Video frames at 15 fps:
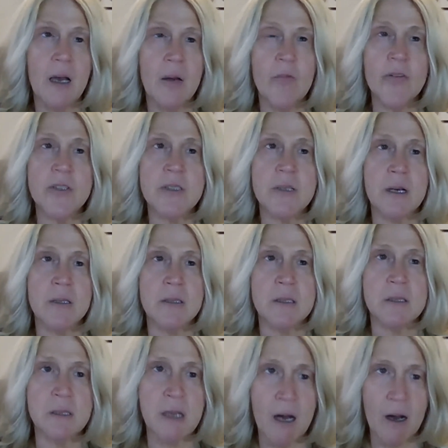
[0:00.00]
emphasize
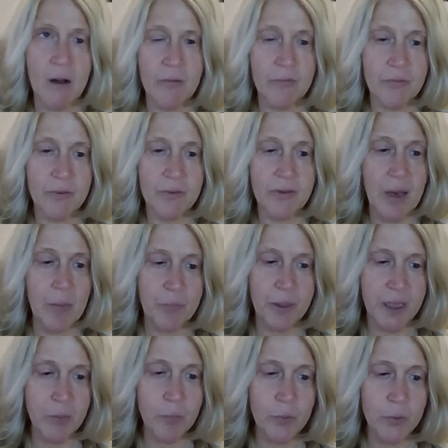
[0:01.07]
enough that
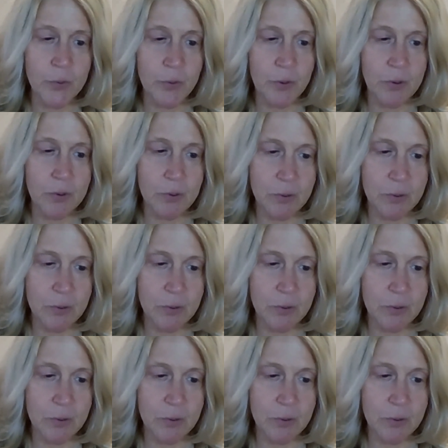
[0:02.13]
people